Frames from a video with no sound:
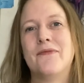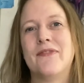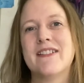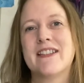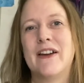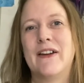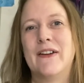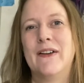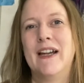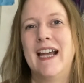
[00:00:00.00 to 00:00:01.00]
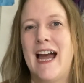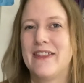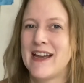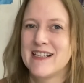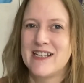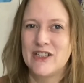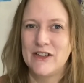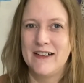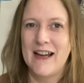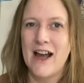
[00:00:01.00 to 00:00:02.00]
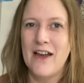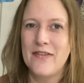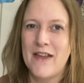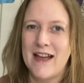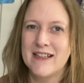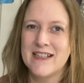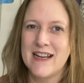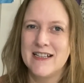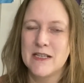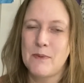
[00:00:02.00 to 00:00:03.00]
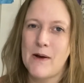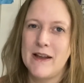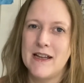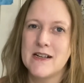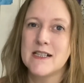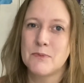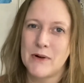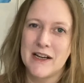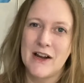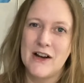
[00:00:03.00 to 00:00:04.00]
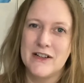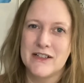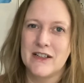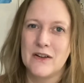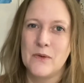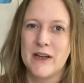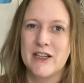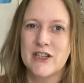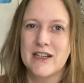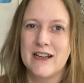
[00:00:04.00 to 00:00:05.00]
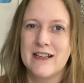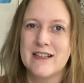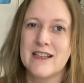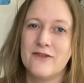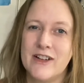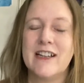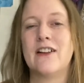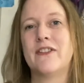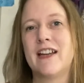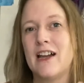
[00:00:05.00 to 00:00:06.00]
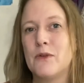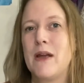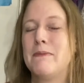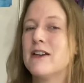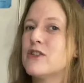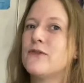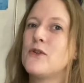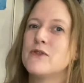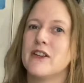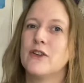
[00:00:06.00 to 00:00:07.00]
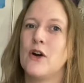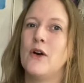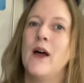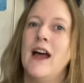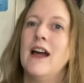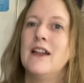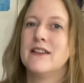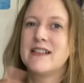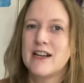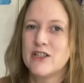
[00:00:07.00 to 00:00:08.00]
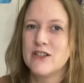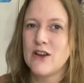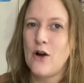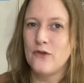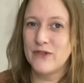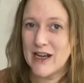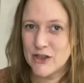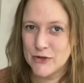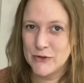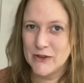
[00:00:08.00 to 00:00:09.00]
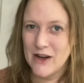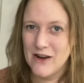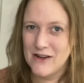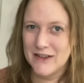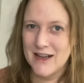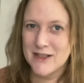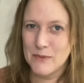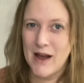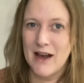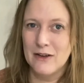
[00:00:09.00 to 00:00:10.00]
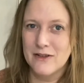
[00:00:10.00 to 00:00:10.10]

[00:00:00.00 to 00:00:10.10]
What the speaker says: So yeah, thanks to Julia, that inspired Spring Garden, which is a really lovely colourway because you've also got the sections of natural yarn as well.